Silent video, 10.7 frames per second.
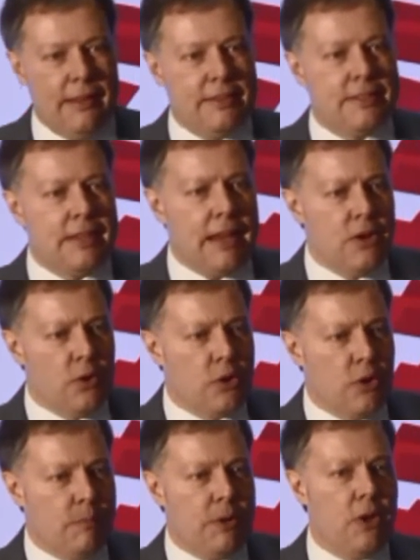set your
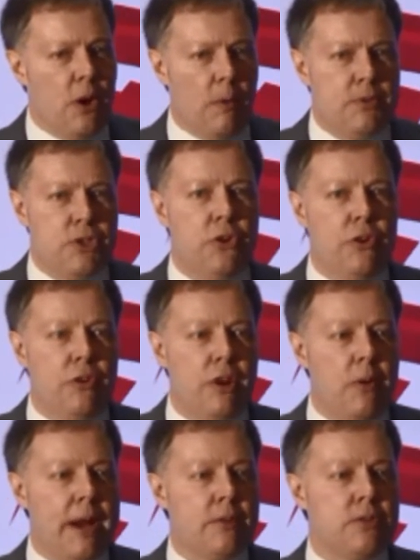company up to
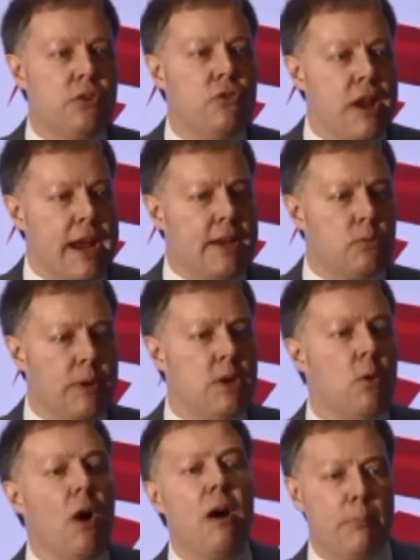know how to react when
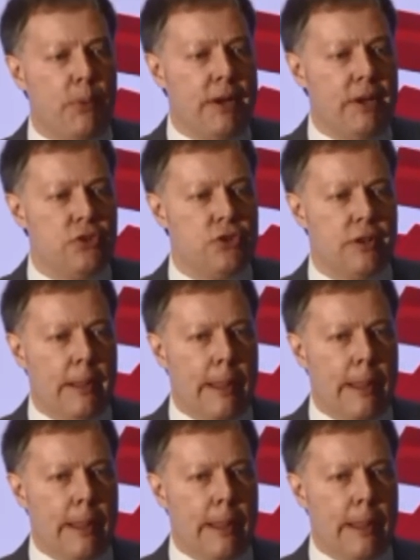you are breached.